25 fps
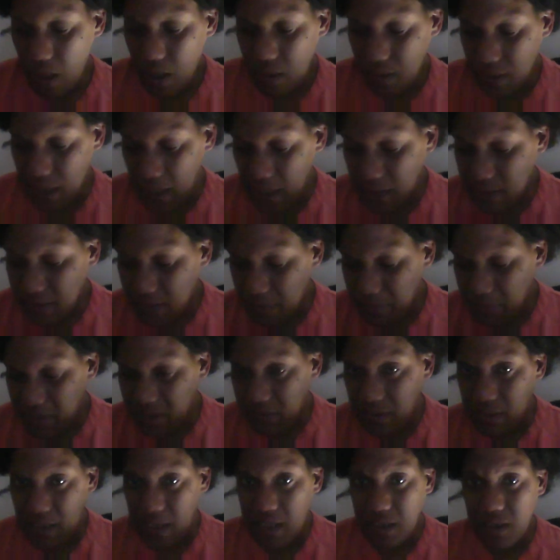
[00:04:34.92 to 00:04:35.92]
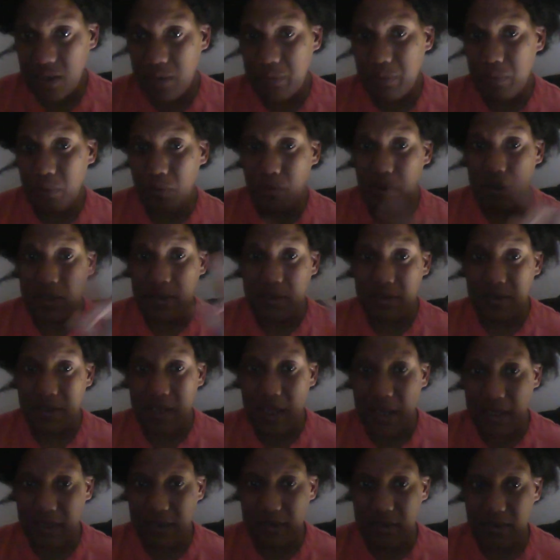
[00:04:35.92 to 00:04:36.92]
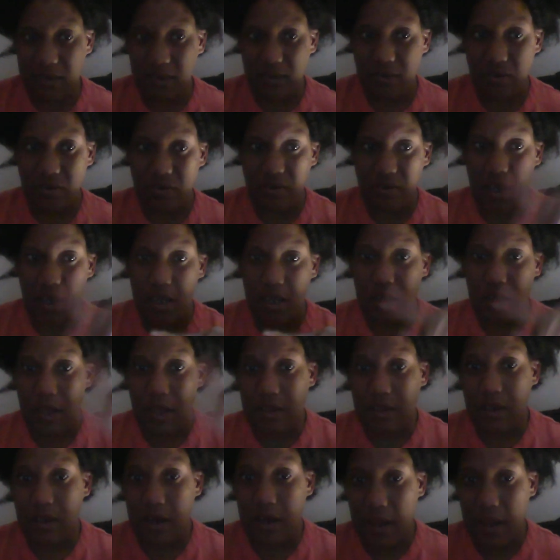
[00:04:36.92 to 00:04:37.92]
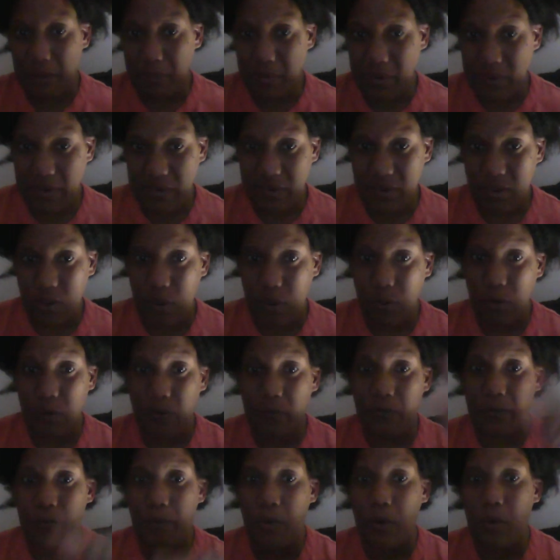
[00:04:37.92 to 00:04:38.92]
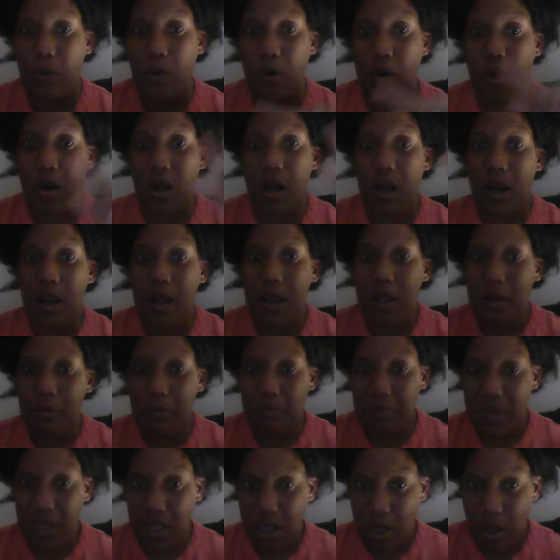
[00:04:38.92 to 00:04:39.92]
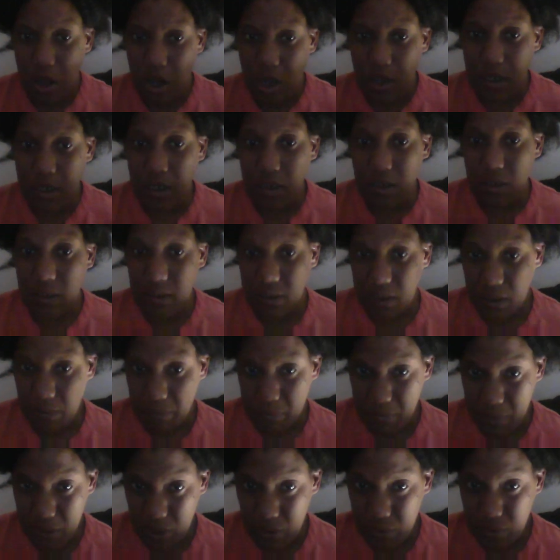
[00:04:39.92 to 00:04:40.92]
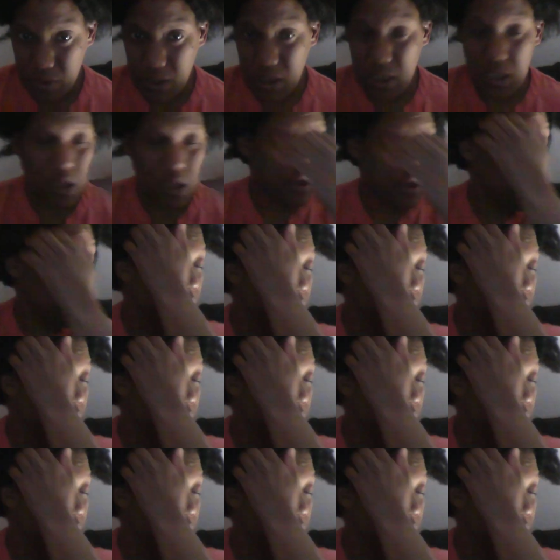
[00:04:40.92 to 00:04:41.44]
that's beside the point. That's another episode for Beyond the Beauty.